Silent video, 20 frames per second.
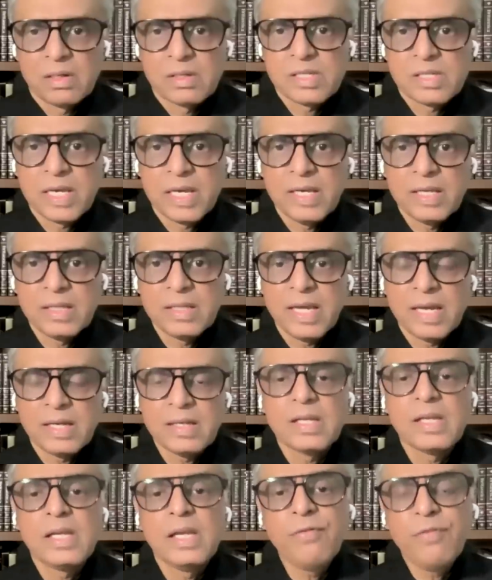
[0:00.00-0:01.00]
saying
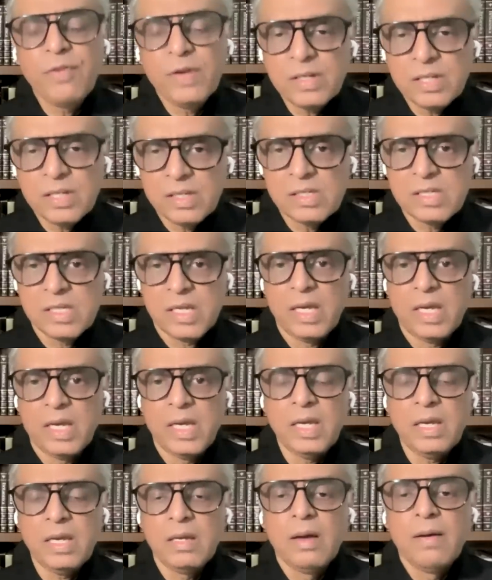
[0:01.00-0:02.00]
that if it is
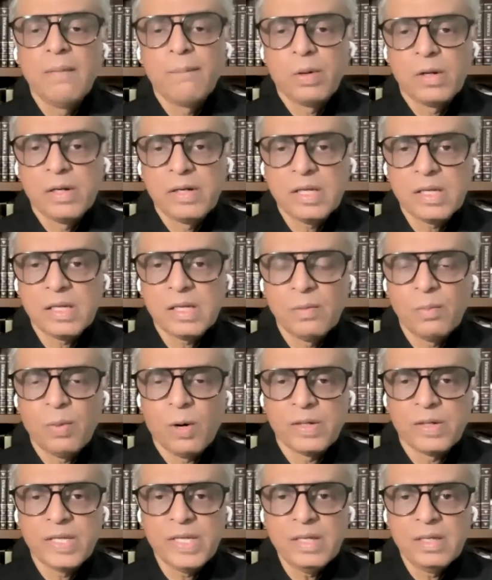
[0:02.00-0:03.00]
a political
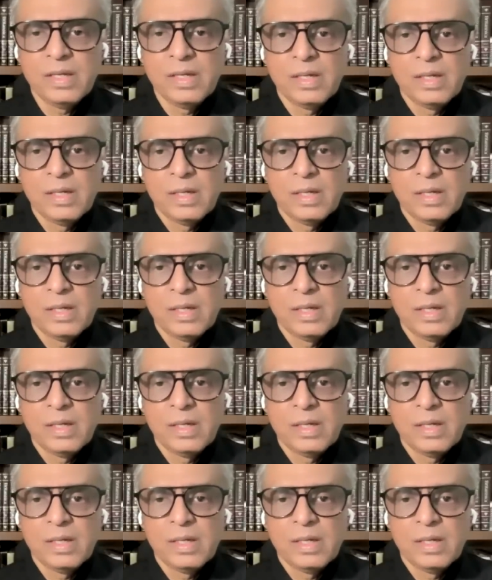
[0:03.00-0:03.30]
body,